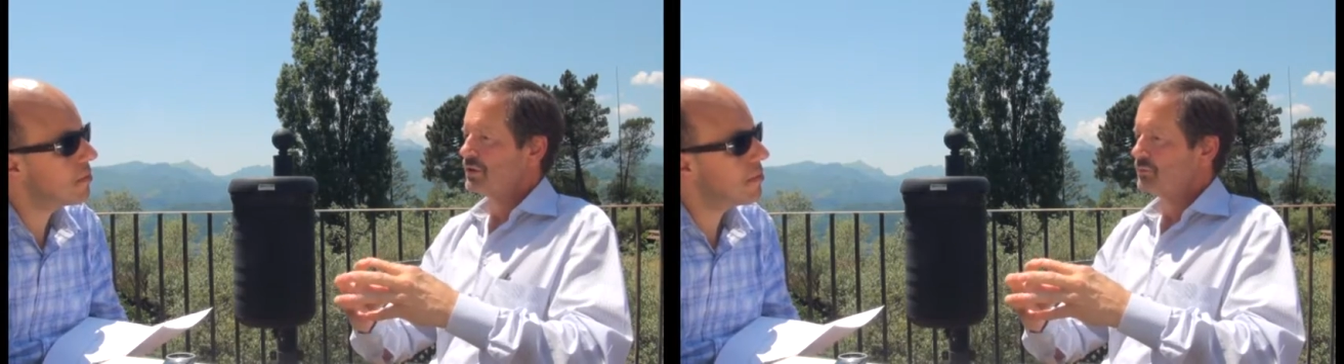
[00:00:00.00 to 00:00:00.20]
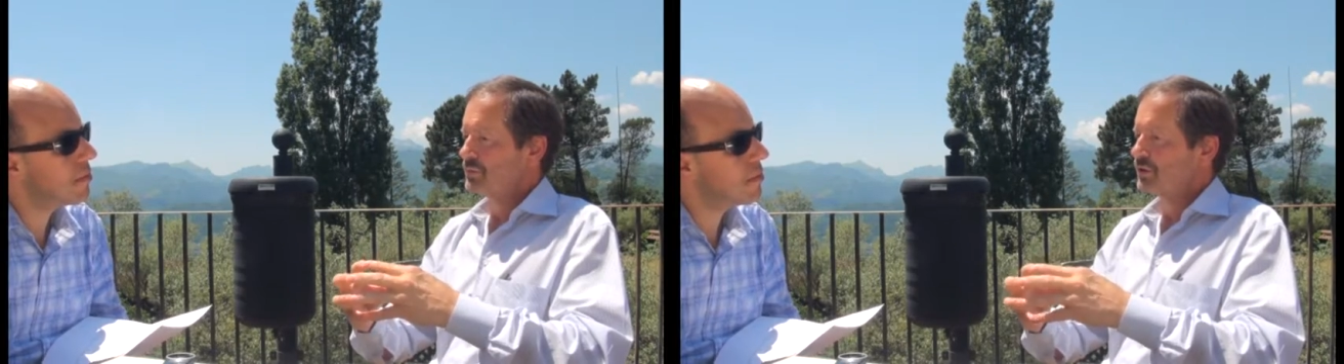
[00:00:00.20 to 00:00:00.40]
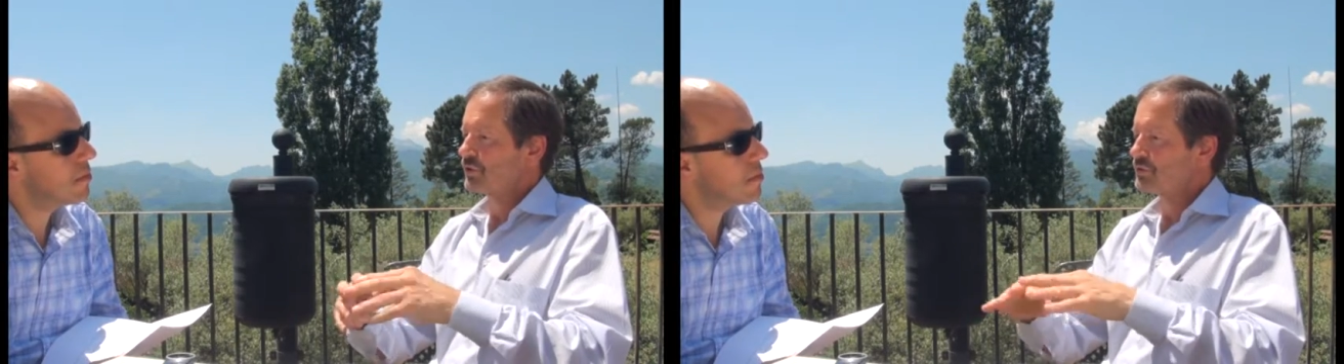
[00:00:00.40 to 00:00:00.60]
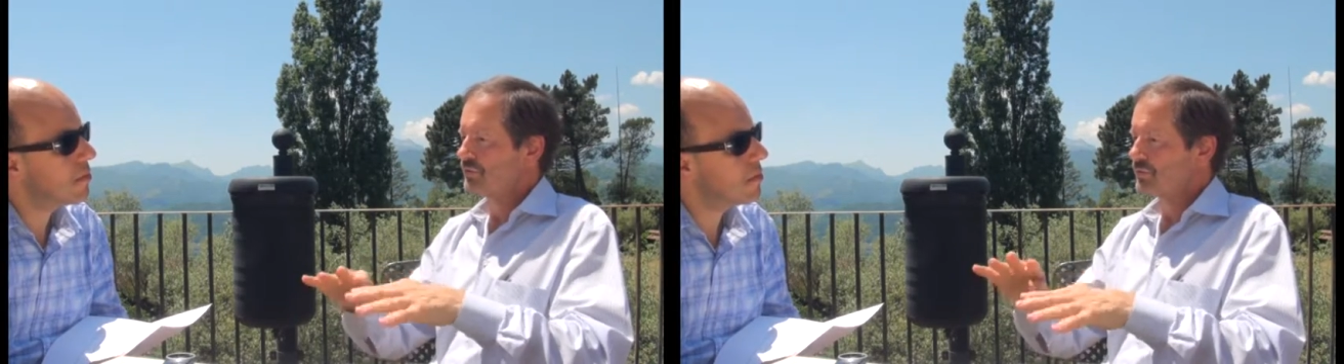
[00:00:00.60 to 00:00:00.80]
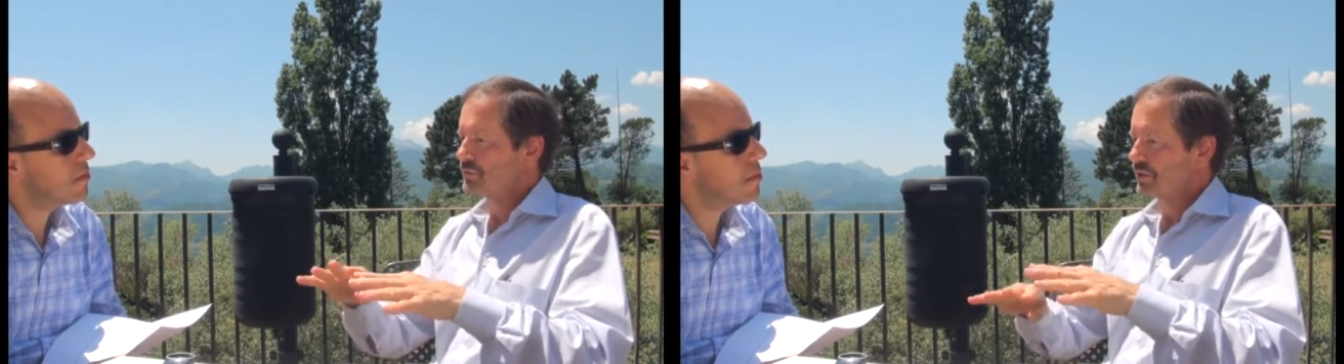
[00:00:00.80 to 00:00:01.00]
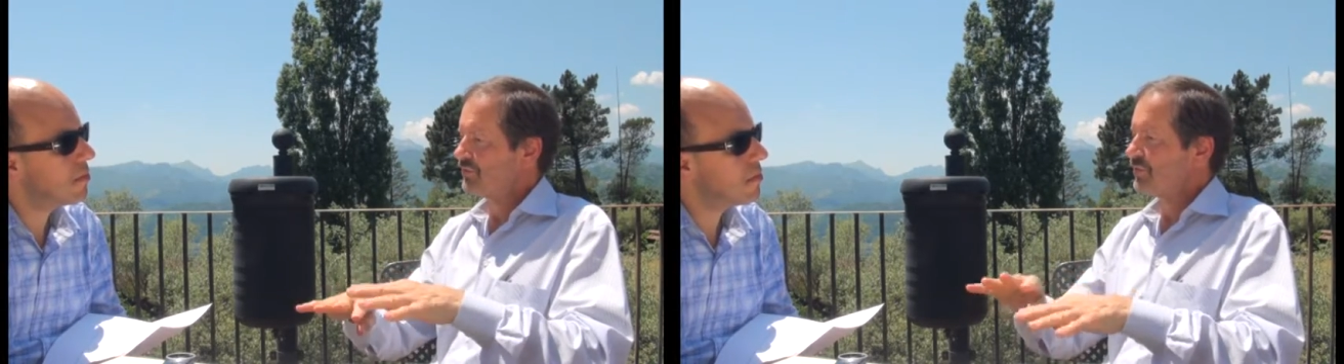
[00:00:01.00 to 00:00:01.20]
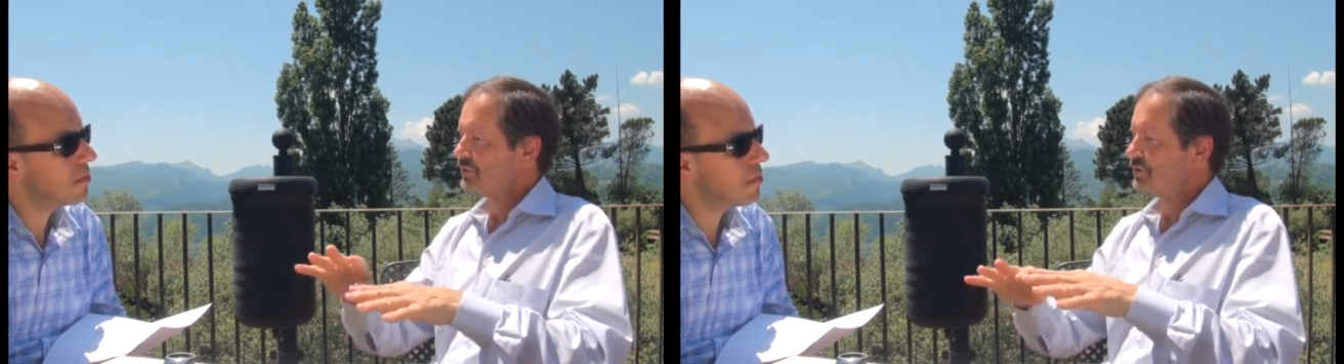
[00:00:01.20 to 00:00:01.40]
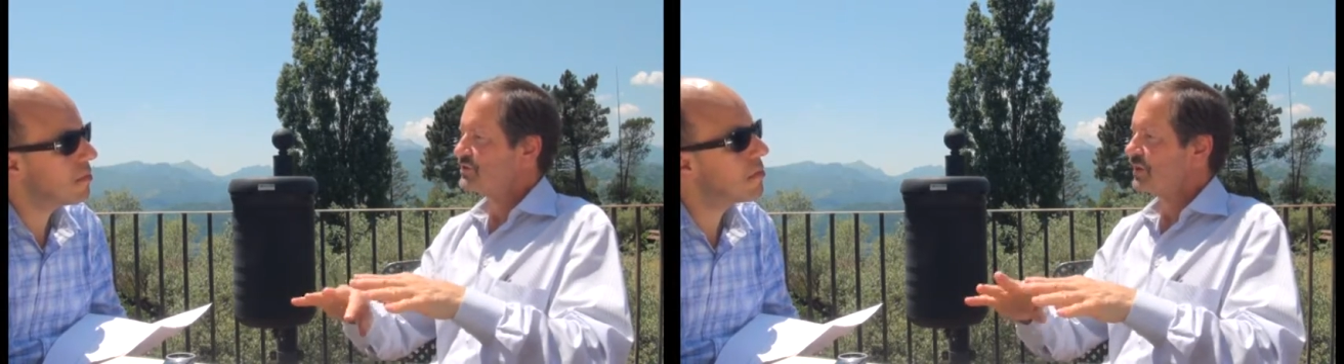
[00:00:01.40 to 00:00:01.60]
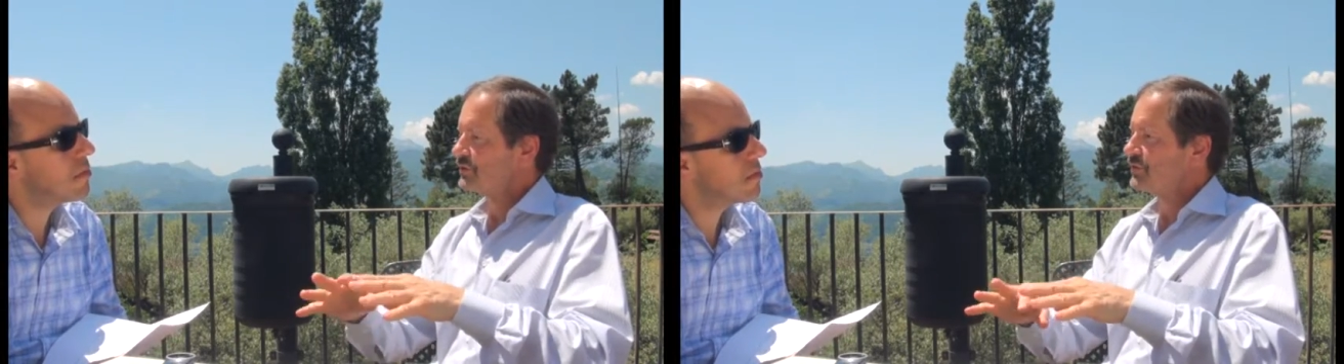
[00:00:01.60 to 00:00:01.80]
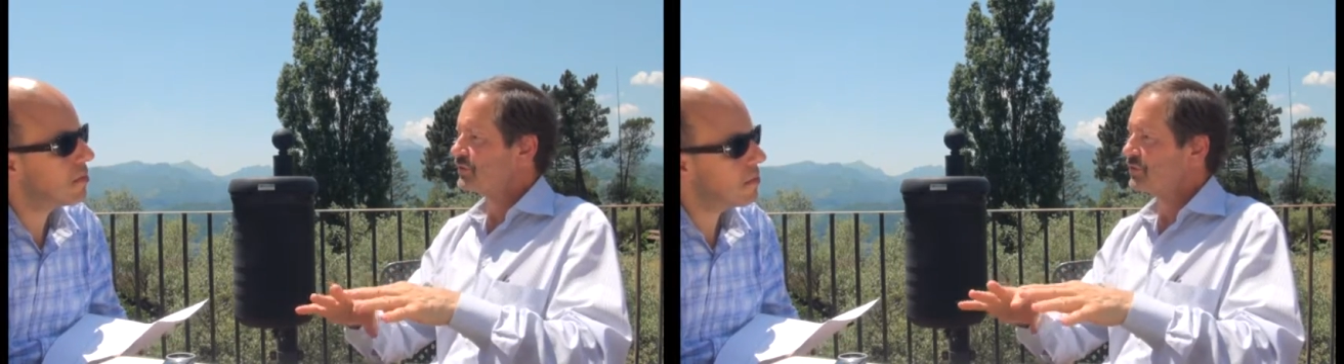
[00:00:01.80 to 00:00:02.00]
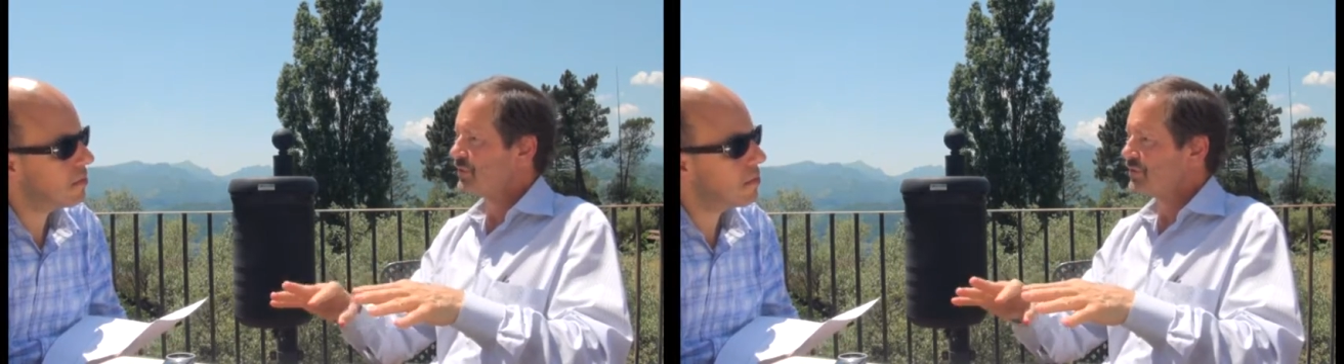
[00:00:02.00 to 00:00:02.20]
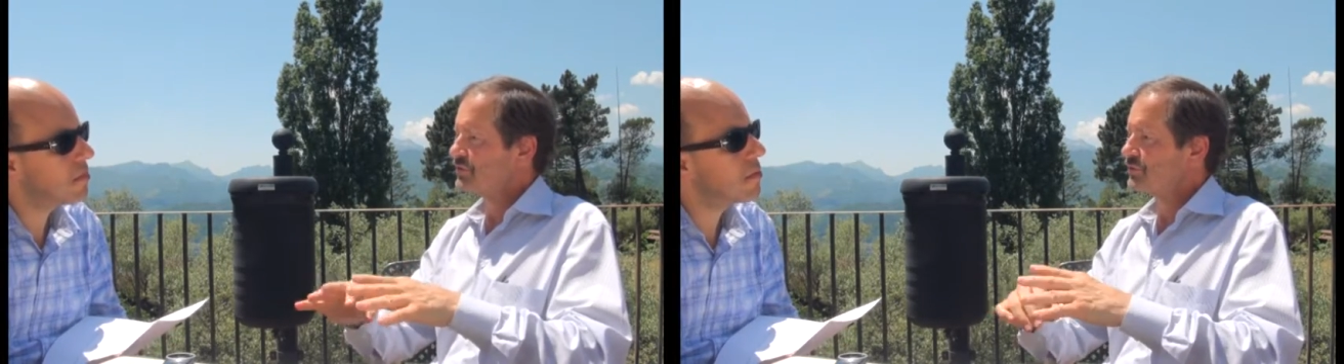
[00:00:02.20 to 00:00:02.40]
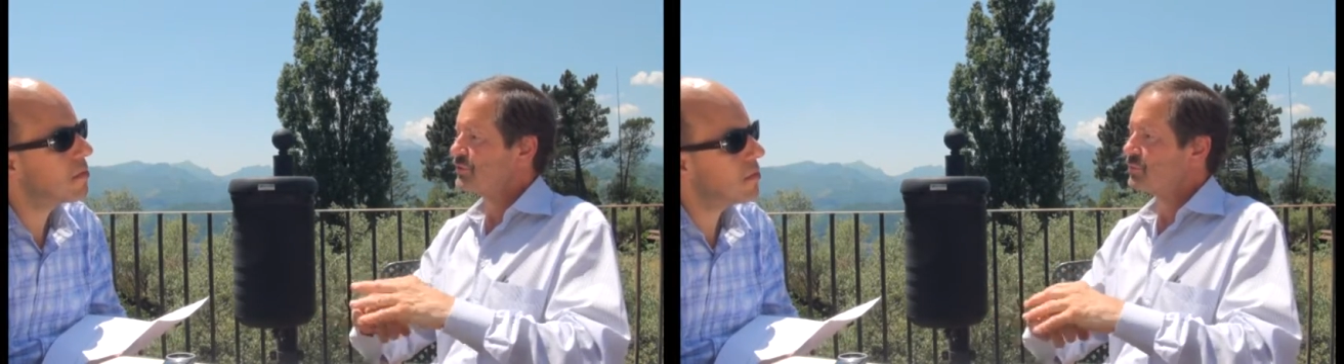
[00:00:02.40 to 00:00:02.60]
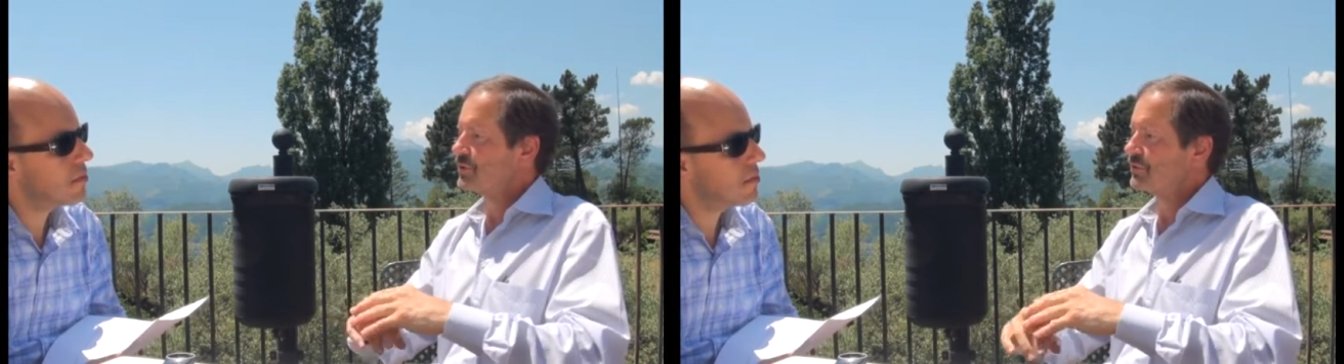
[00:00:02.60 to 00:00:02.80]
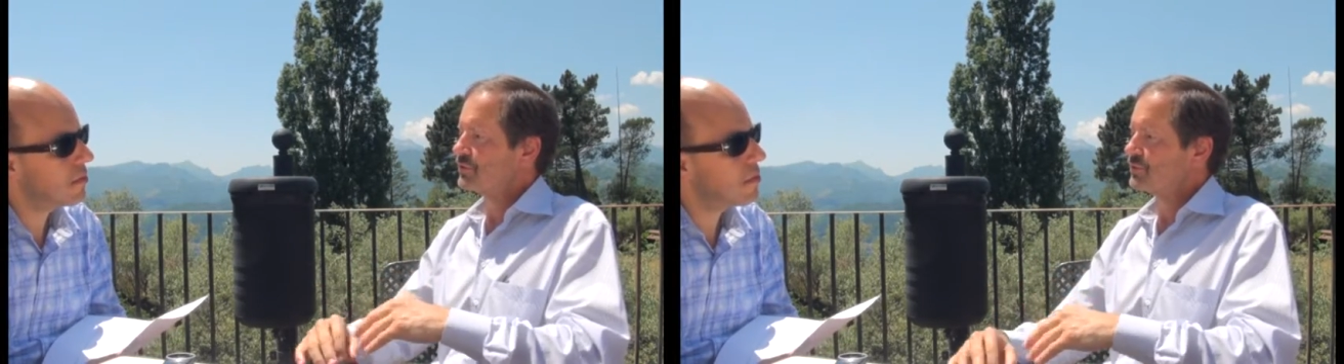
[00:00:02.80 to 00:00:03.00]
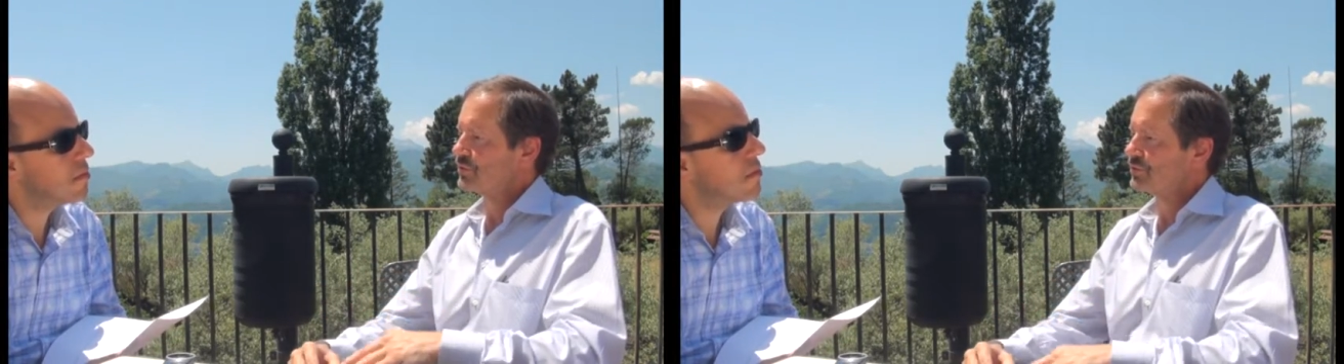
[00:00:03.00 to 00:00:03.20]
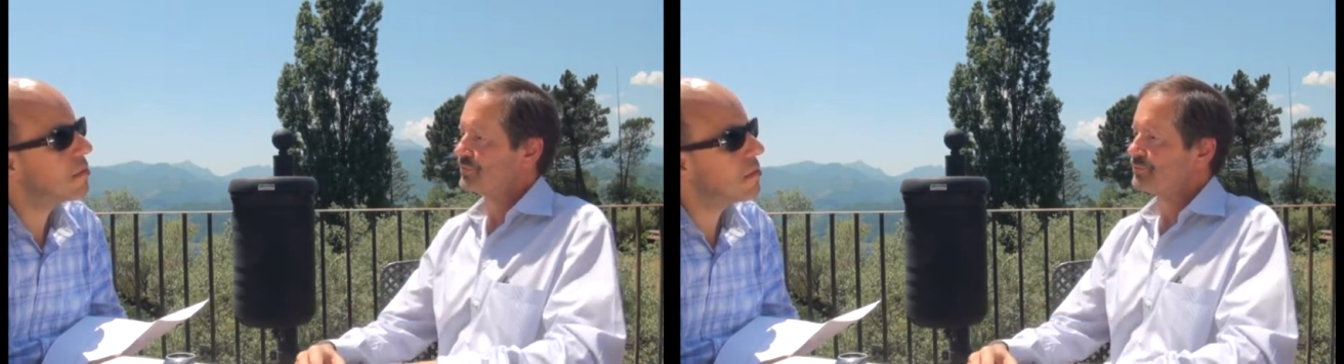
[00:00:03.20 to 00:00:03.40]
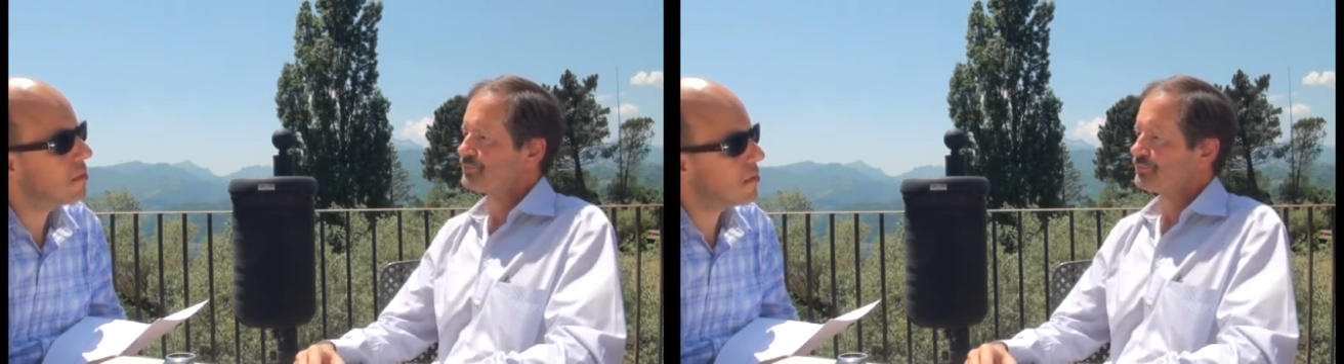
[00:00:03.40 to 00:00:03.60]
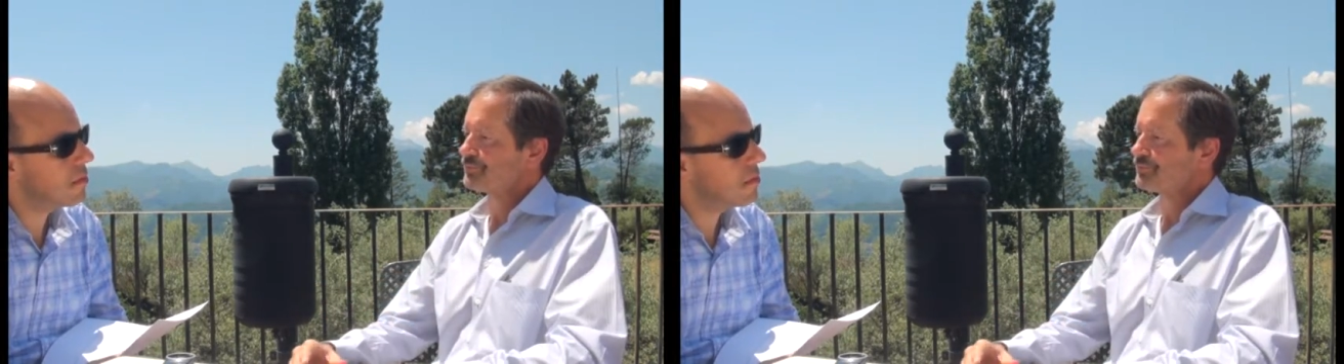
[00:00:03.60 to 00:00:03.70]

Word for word: uh, because of efficacy toxicity ratios are better controlled.